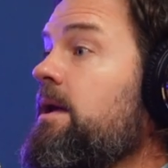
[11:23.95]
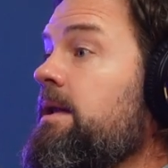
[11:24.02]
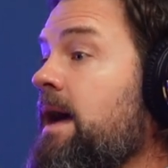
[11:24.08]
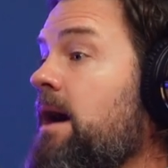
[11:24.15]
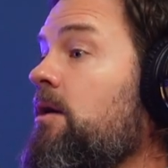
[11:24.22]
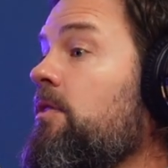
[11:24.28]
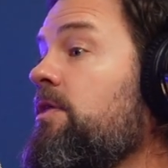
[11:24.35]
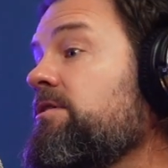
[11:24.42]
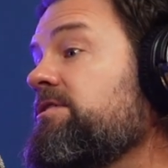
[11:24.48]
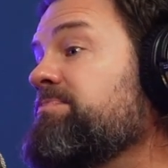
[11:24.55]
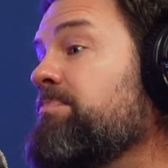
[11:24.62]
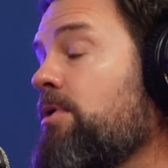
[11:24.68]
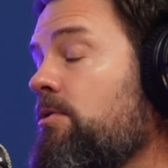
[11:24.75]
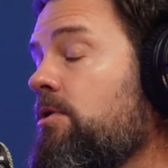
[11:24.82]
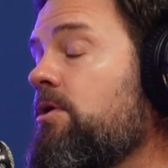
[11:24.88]
Now, there's
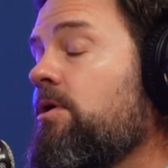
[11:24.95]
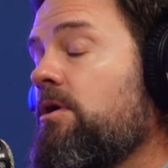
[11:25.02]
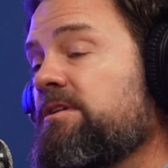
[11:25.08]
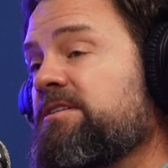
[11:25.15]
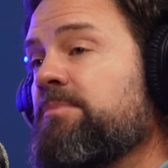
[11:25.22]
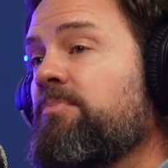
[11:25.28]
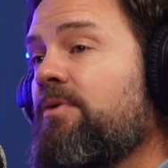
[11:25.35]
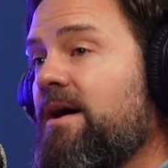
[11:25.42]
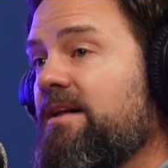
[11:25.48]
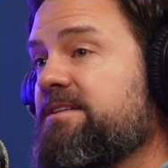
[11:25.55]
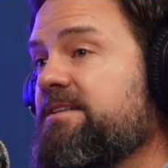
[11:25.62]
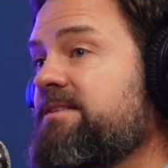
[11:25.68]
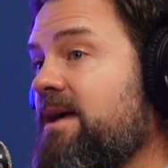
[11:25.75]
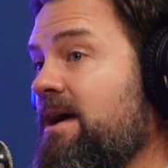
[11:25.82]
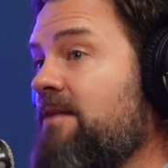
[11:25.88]
protocols and
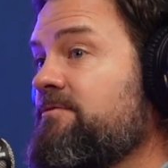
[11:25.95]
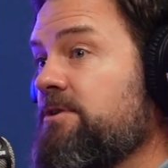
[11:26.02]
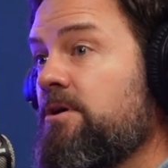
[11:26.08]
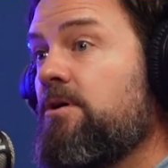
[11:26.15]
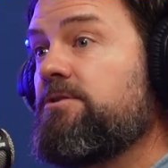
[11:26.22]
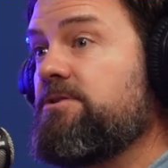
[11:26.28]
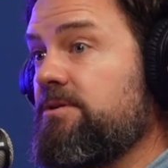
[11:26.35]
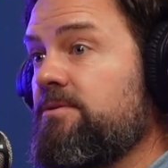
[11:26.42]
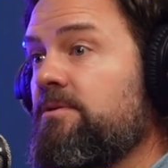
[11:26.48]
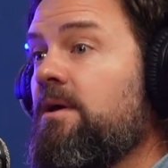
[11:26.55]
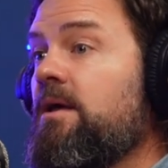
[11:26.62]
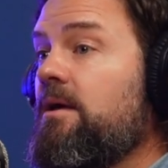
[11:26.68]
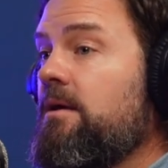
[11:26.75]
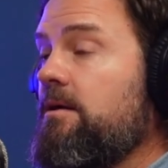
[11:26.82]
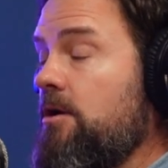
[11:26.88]
process they have to go through.
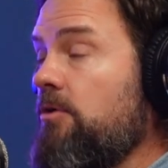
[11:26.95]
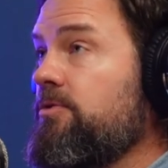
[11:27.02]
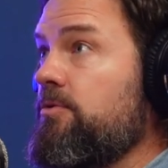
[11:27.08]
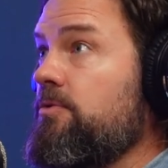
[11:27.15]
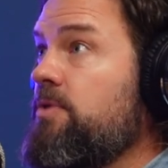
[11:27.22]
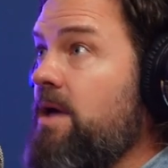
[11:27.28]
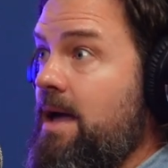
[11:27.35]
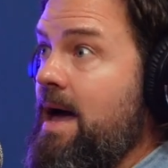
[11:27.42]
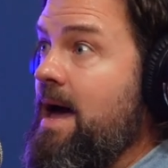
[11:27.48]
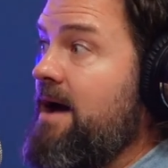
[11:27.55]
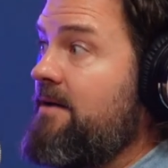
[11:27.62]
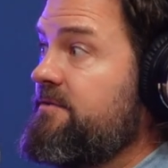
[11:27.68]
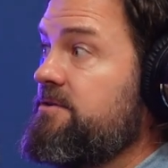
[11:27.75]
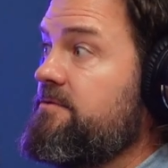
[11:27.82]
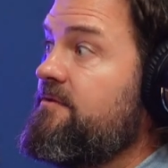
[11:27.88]
They
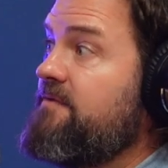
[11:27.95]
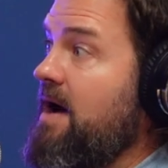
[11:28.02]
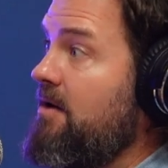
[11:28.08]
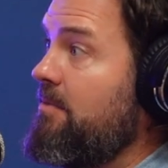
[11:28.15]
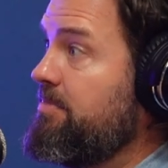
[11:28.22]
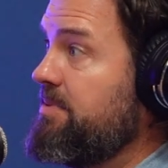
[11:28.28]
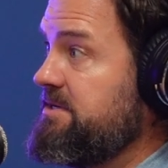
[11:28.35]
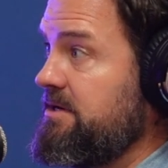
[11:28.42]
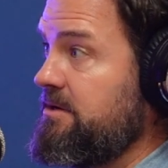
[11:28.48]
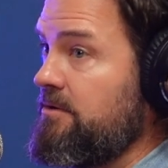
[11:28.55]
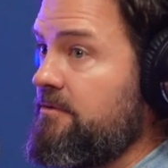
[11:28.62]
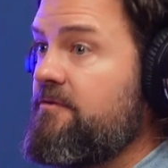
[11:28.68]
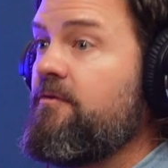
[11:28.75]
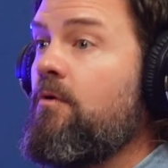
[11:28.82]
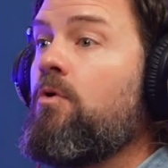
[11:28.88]
have to file particular
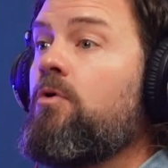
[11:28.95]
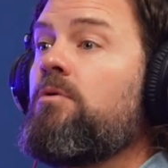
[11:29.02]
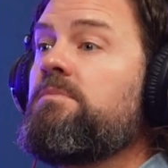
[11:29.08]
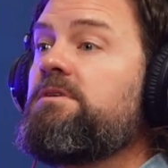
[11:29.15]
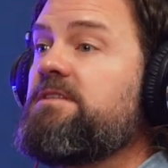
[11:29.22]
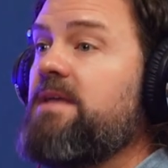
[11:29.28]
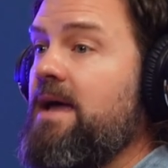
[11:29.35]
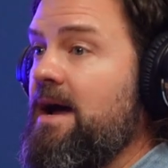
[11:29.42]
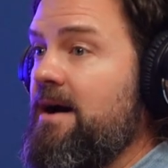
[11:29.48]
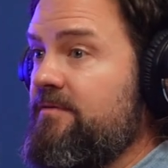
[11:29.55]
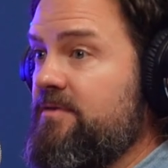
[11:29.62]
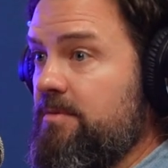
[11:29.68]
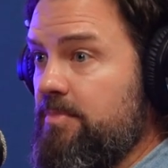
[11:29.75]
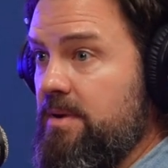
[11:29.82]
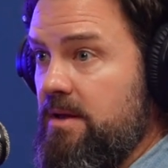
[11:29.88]
forms. They have
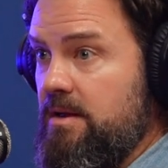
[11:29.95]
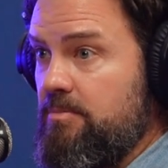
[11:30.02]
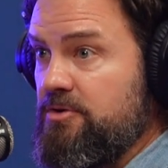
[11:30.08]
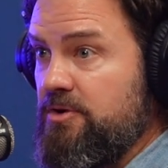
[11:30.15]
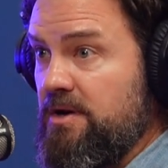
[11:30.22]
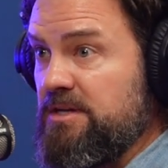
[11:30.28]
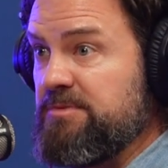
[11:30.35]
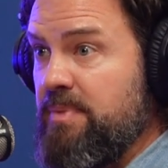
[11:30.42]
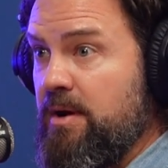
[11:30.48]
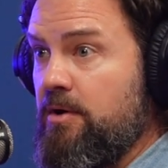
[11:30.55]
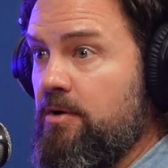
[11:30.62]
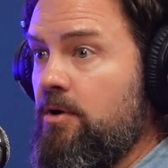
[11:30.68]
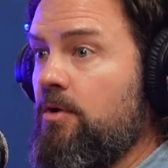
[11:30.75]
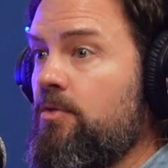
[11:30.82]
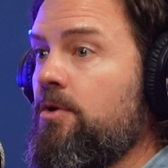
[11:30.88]
to be
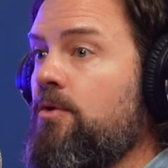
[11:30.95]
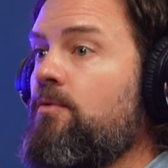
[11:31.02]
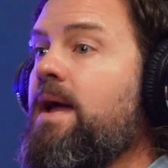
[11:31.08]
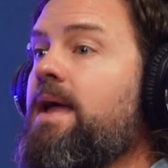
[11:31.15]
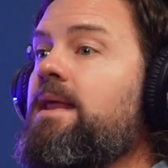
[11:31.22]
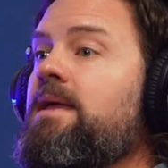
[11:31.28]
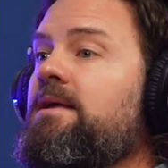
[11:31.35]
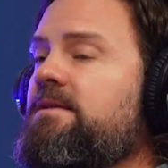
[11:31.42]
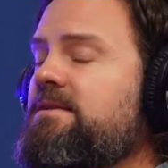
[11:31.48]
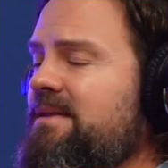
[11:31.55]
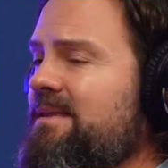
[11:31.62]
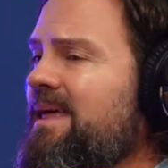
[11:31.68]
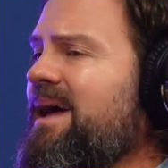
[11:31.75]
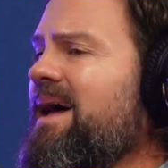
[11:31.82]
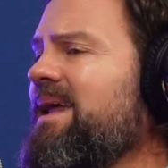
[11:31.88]
transparent on their ratings,
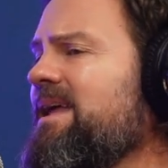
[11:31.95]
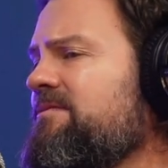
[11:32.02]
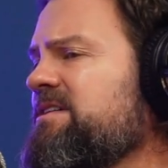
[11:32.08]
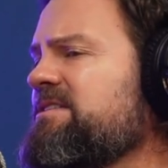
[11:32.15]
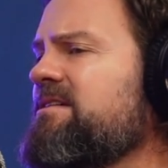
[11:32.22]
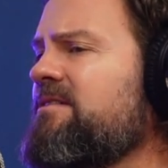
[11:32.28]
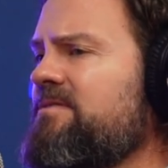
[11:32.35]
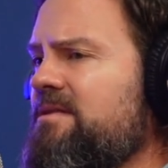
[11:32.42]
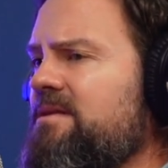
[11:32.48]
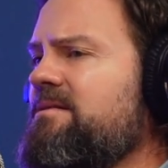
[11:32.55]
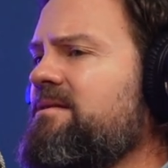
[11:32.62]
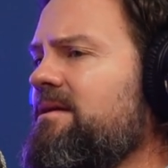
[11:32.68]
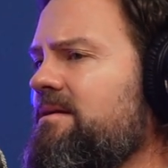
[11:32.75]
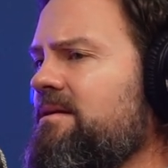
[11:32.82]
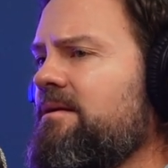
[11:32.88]
and they got to give this stuff to the
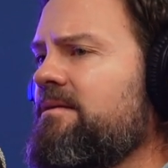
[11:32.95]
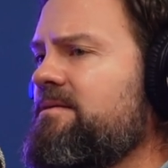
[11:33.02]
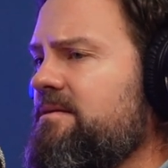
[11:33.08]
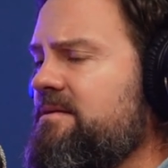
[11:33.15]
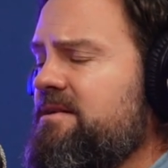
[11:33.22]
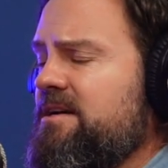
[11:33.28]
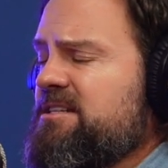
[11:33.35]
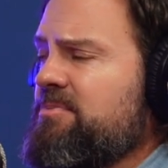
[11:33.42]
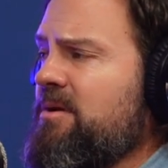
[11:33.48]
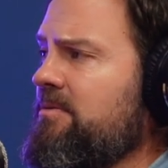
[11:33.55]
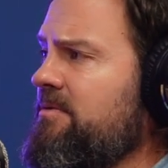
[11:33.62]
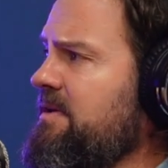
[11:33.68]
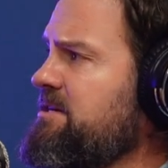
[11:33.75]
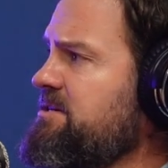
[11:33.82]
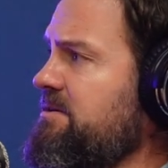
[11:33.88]
Texas
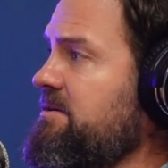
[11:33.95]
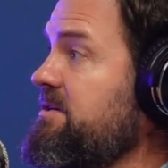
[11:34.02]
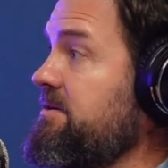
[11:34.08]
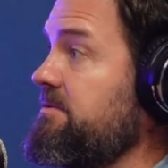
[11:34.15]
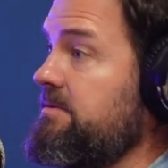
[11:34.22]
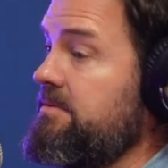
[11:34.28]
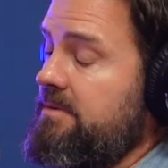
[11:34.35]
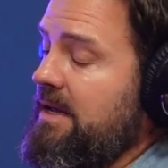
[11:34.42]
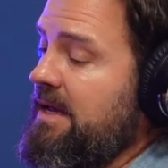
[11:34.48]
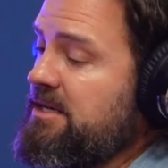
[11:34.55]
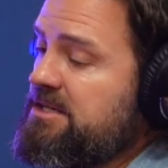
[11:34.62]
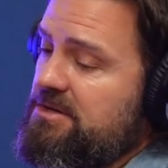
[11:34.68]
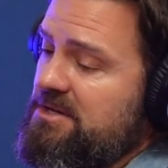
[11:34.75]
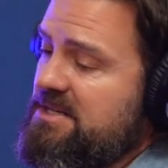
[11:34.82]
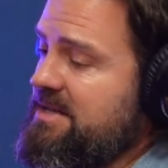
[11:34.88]
Department of Insurance or the
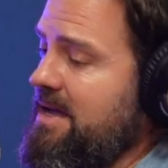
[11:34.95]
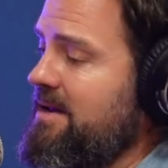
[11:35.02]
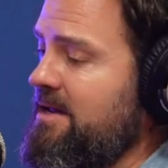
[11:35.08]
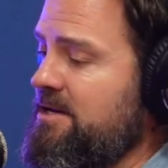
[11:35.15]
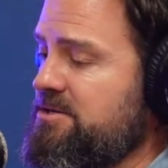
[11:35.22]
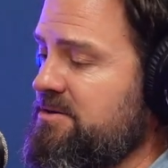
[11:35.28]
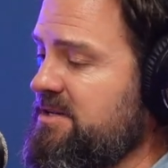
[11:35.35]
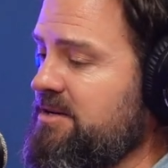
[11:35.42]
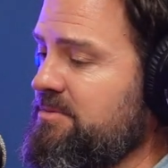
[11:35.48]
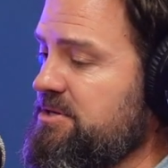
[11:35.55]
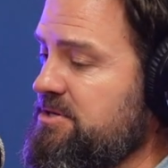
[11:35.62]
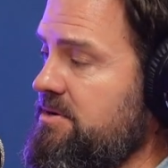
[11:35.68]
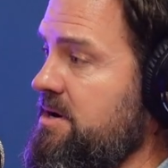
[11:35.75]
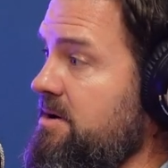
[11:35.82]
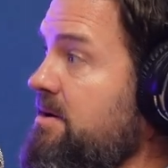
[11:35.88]
insert state insurance
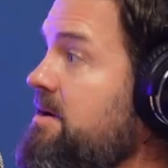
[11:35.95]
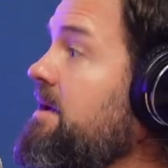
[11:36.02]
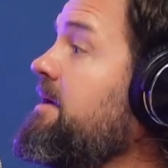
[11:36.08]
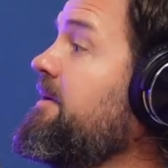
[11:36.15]
commissioner here.